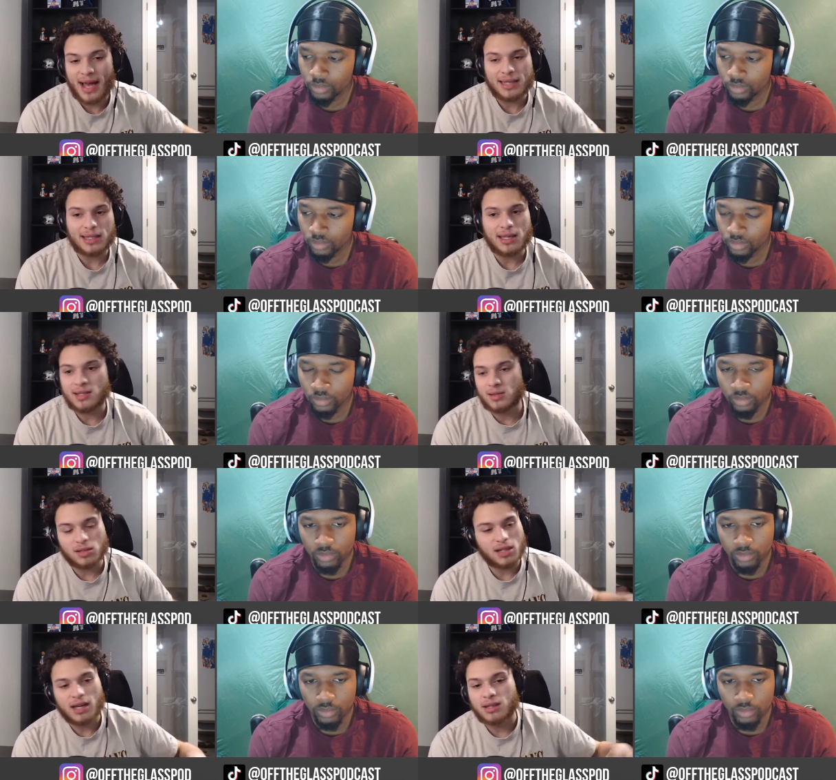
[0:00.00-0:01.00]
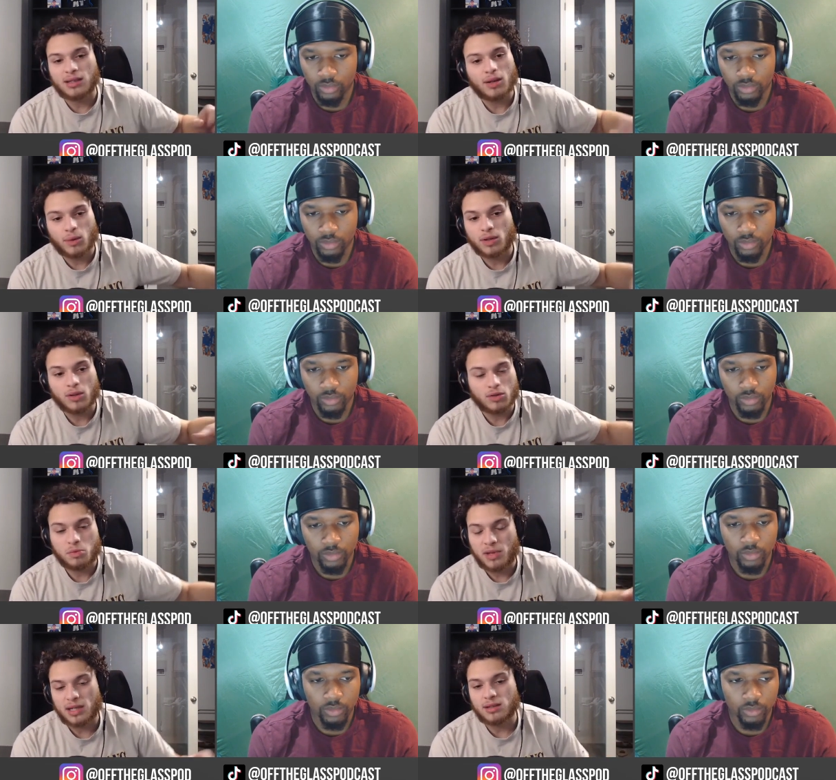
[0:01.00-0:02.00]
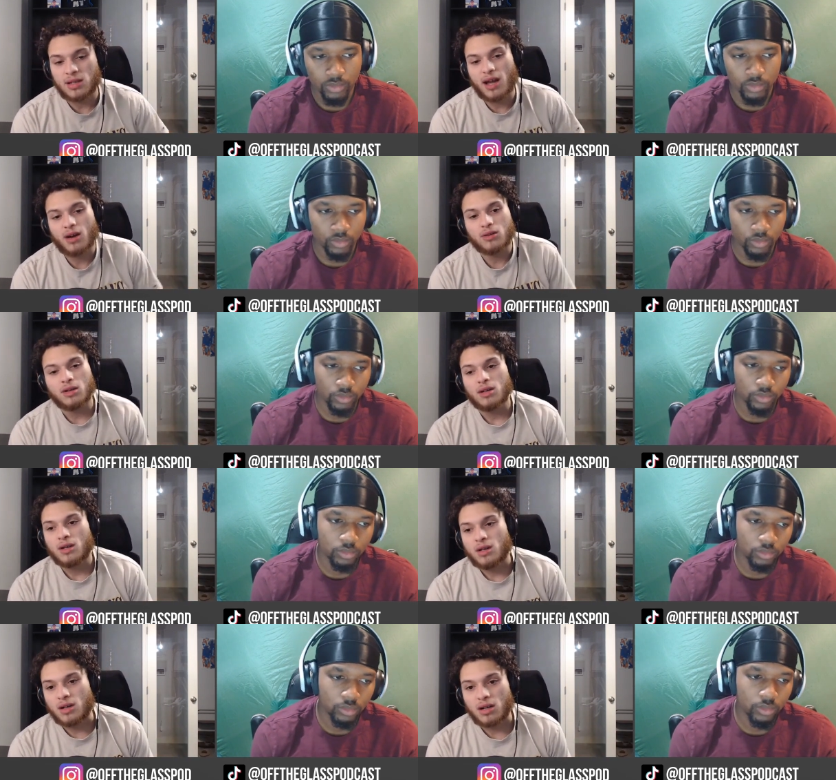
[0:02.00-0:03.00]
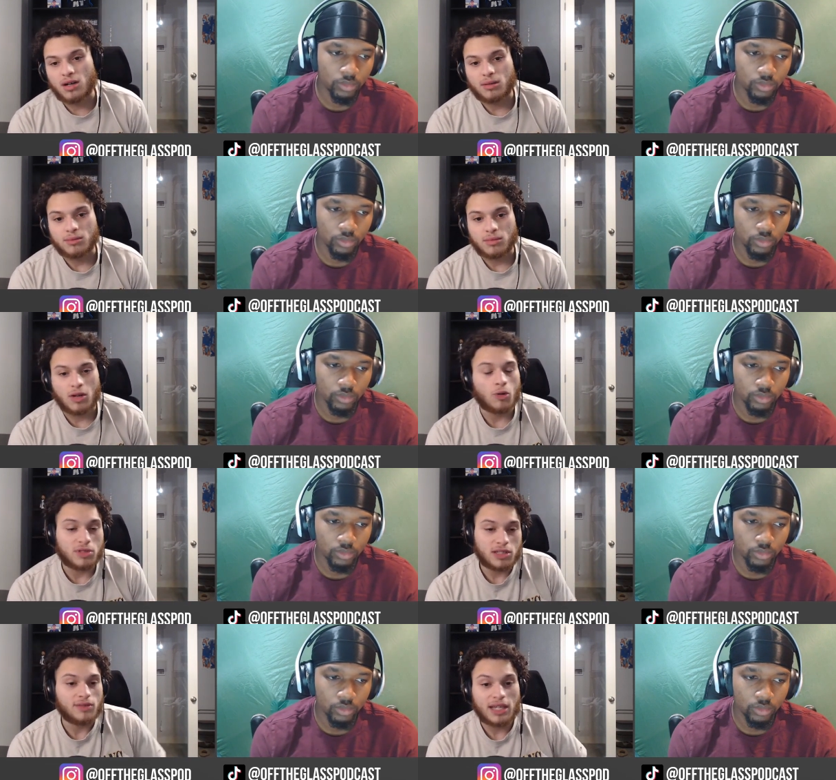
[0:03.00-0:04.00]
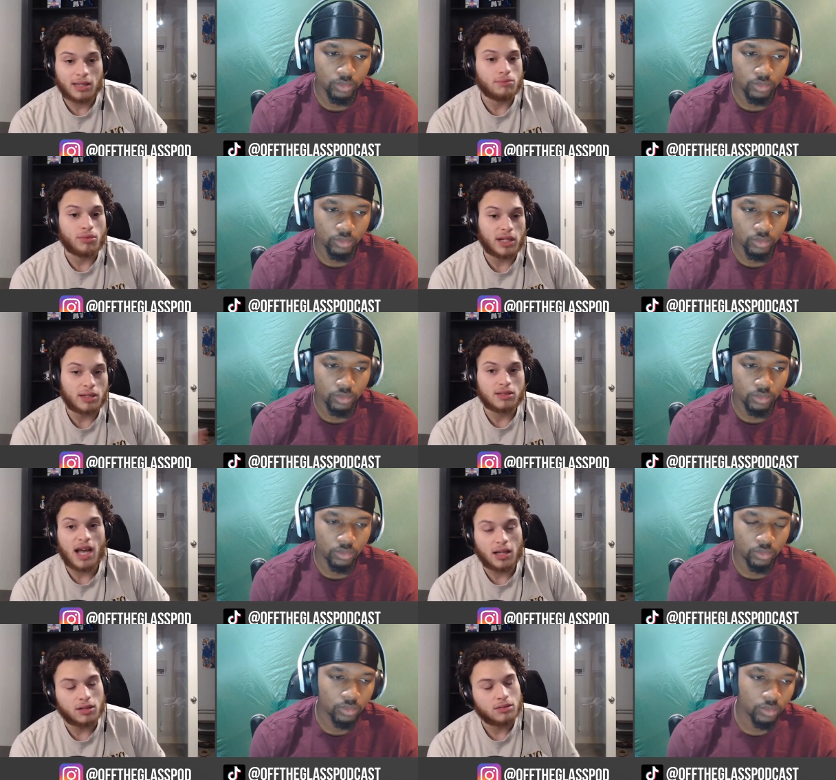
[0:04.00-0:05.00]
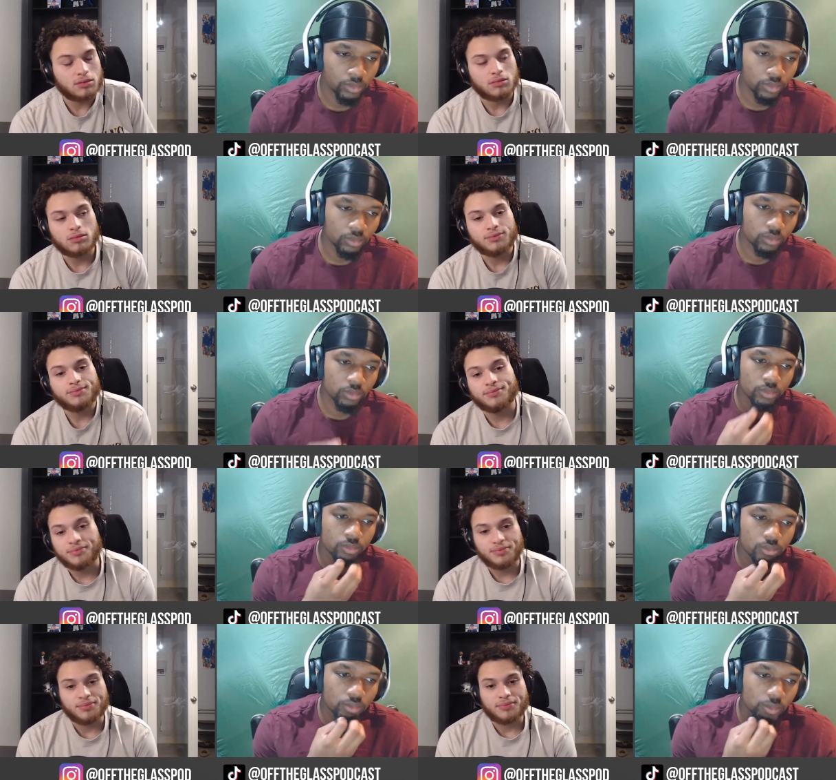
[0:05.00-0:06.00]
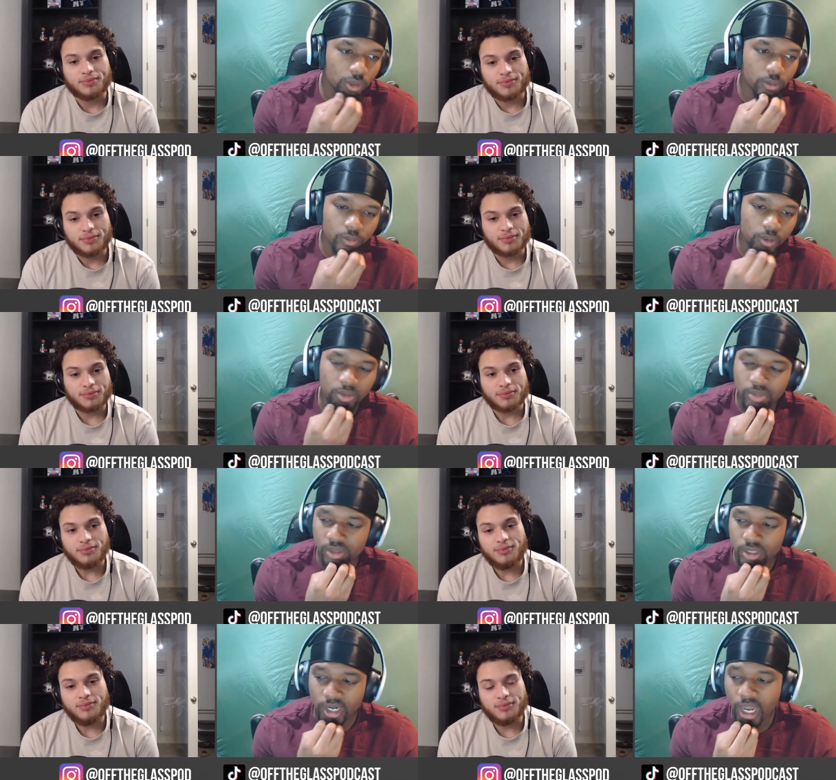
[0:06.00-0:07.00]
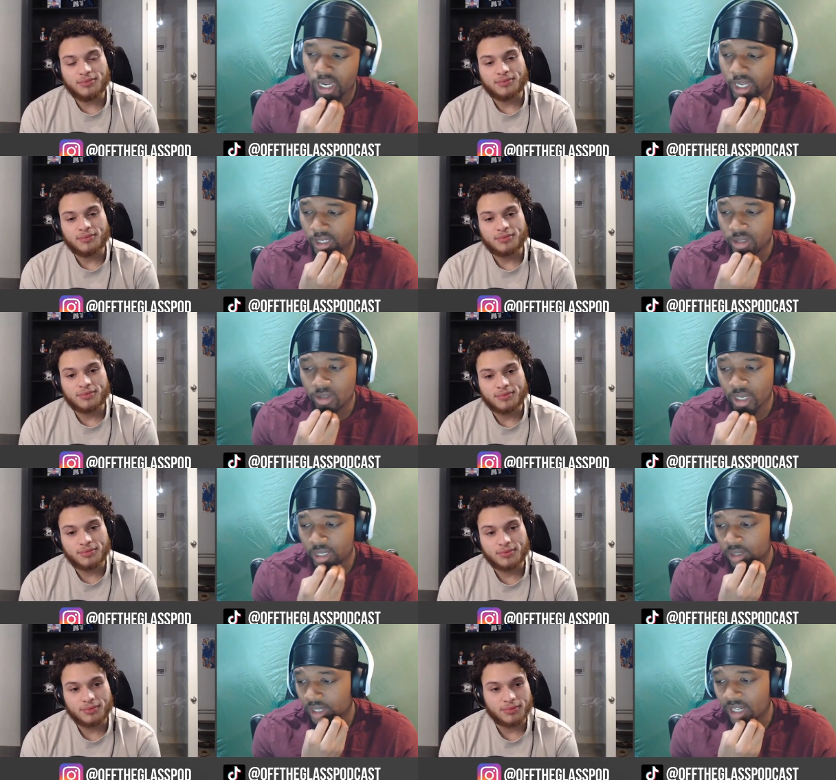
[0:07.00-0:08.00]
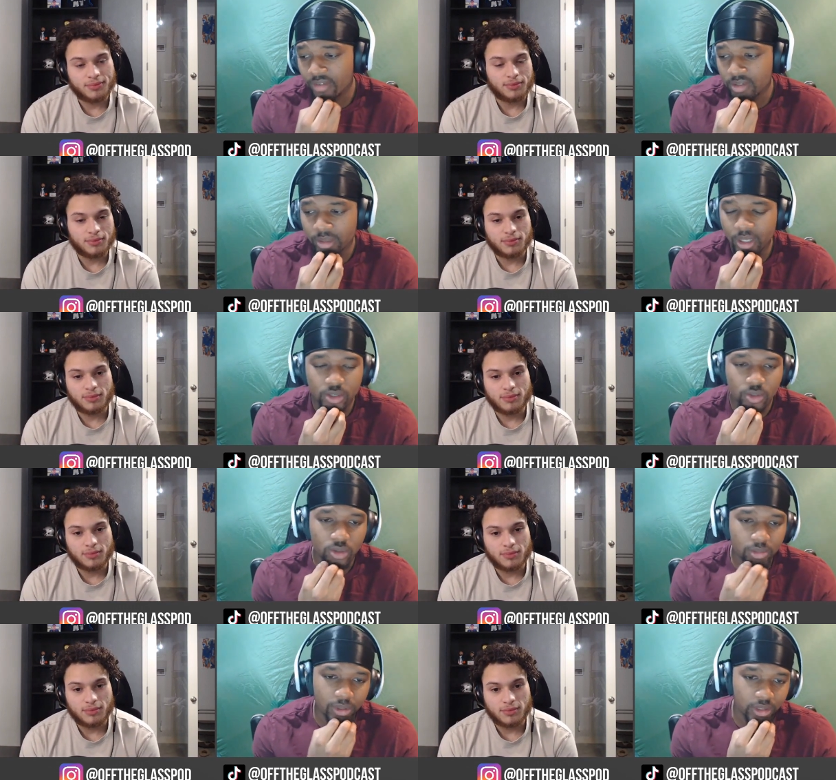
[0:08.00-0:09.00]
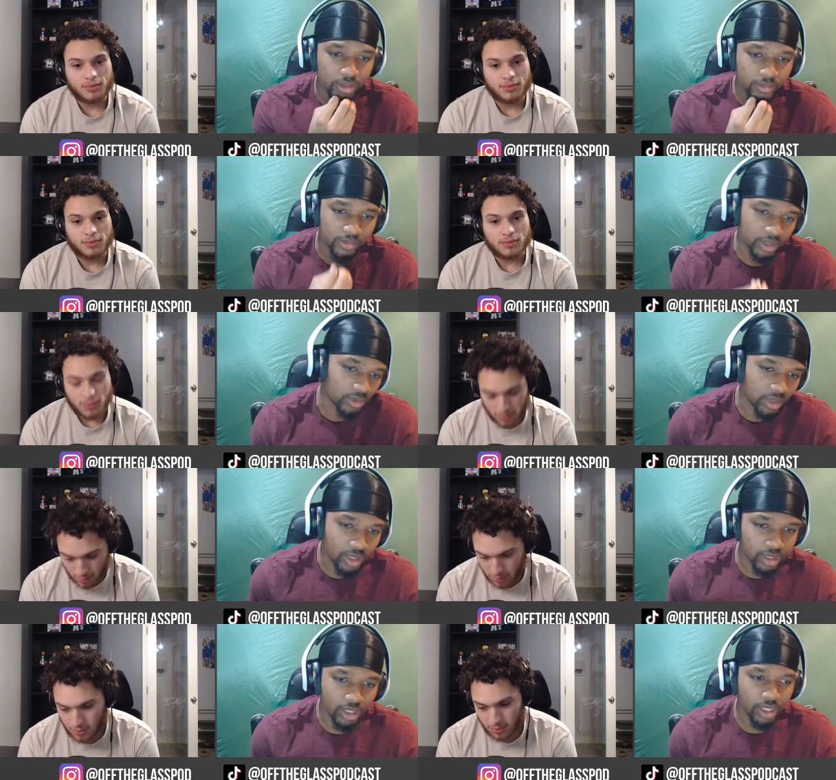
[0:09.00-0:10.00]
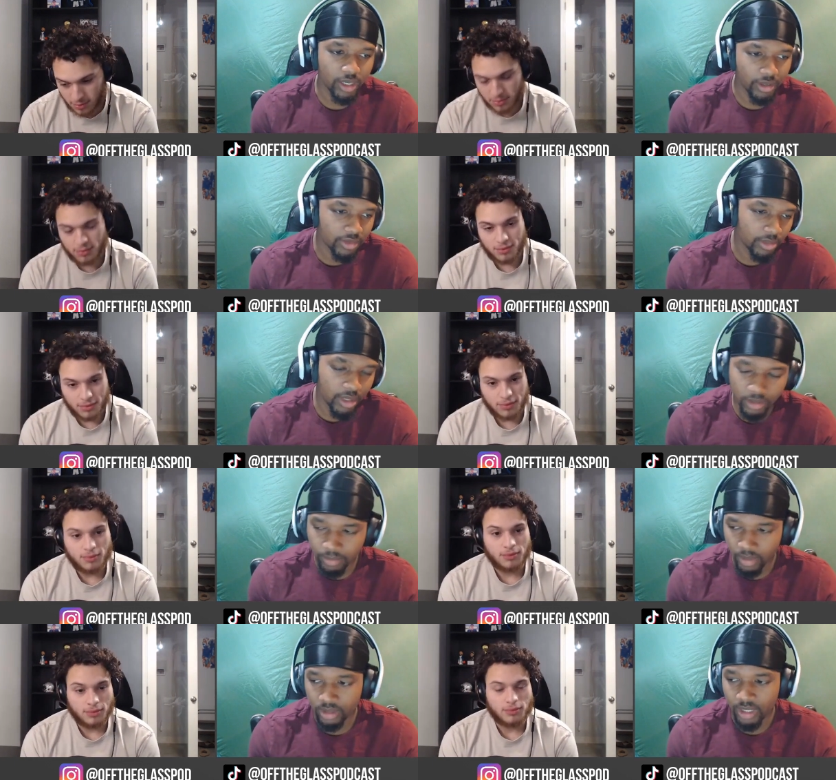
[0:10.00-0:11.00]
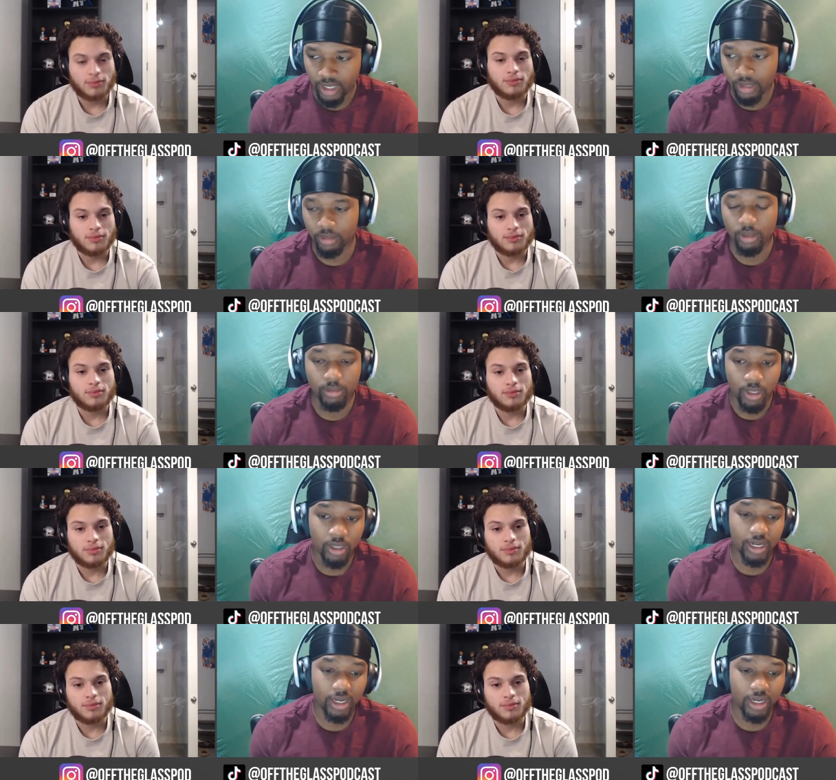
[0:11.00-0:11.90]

Speaker 1: as is just kind of get rid of those picks now um, and hope to see if they can bring in talent.
Speaker 2: Yeah, hundred percent. Now I like it too. I like it. It gives them another scoring punch. That's what he mm-hmm. needed. It gives them another person that can come that